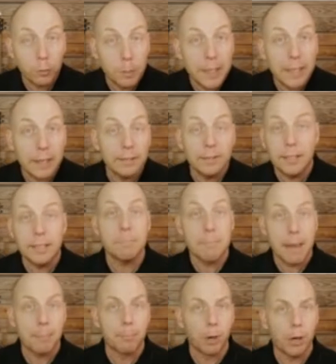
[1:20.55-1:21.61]
speaking team
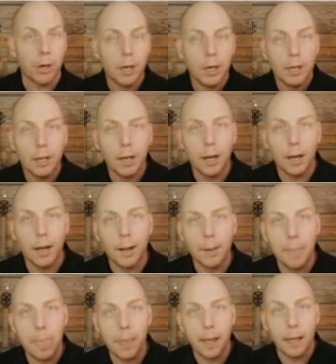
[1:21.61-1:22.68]
member.
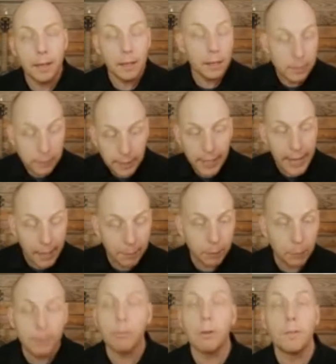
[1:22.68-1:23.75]
And today I'm going
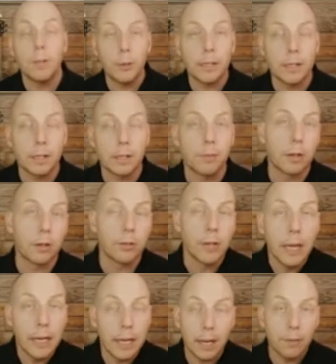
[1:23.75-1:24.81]
to be reviewing ClickFunnels.
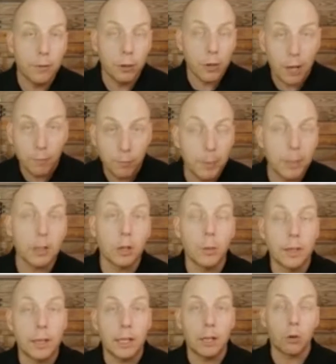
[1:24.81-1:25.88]
If you're not familiar
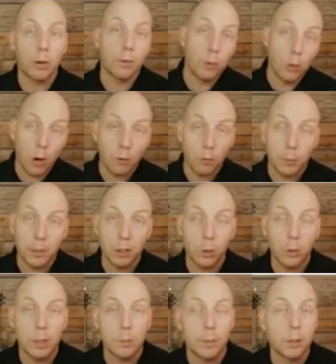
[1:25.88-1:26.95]
with it, or if you are familiar
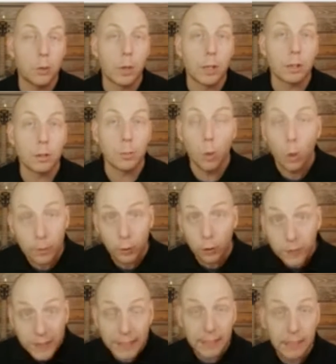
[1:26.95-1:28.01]
with it but you want to learn more, if you're
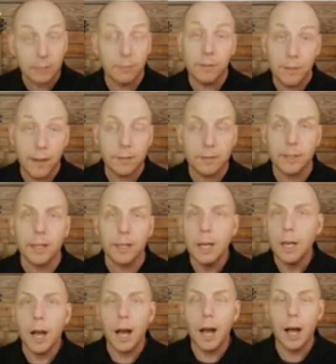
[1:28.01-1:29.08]
thinking of investing,
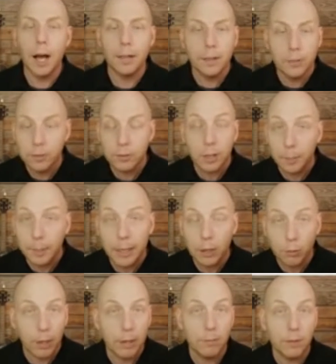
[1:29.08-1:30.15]
this is going to be a
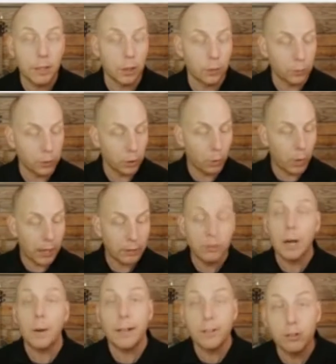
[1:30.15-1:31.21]
great video for you to watch.
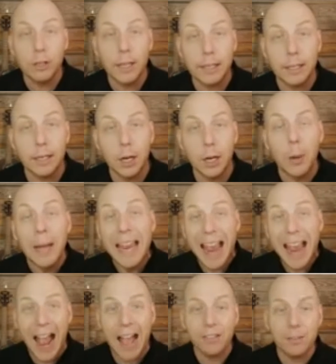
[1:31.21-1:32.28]
Now, I should let you know,
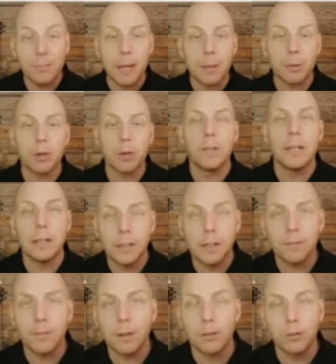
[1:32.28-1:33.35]
as a member of the
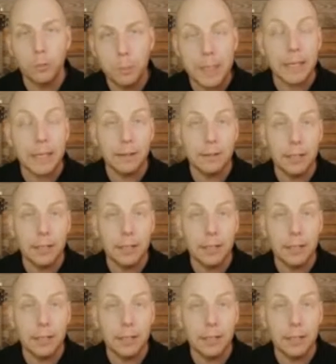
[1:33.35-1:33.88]
ClickFunnels speaking